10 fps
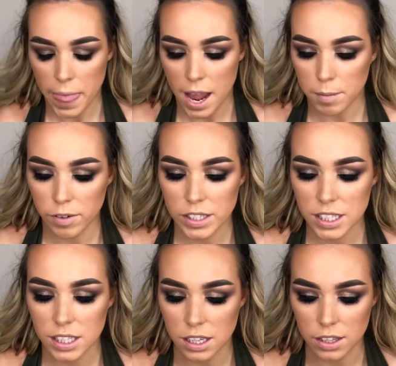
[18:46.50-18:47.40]
I
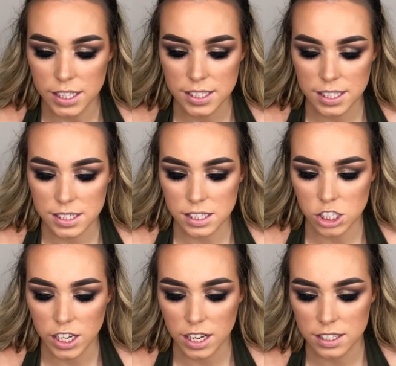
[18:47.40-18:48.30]
recently got this. It's the
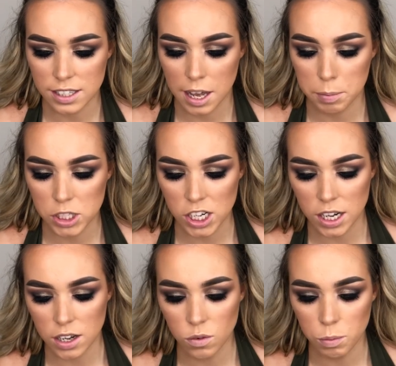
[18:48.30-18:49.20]
shade
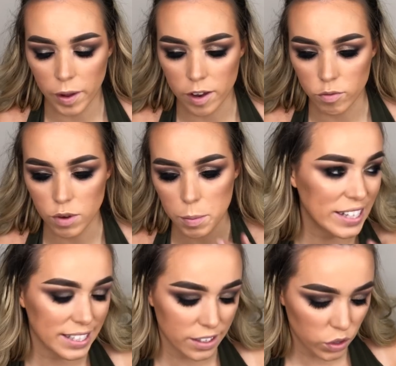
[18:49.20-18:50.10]
Cappuccino by Rimmel.
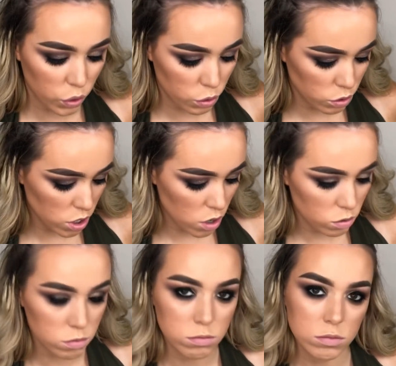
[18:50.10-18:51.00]
It's like cool
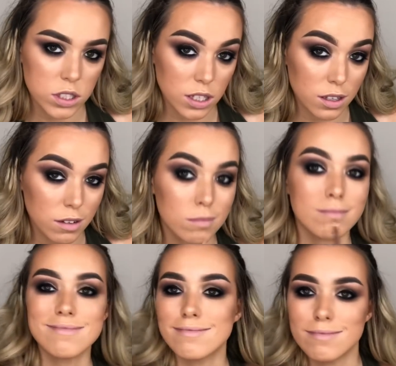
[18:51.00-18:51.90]
tone, which I thought
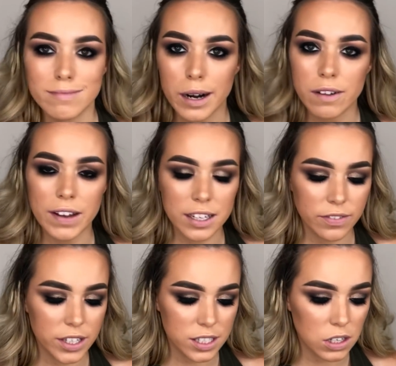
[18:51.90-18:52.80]
perfect
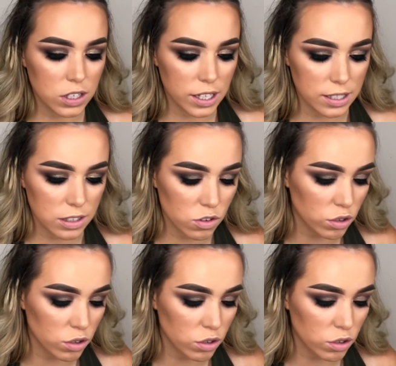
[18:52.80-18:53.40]
for this look, nice and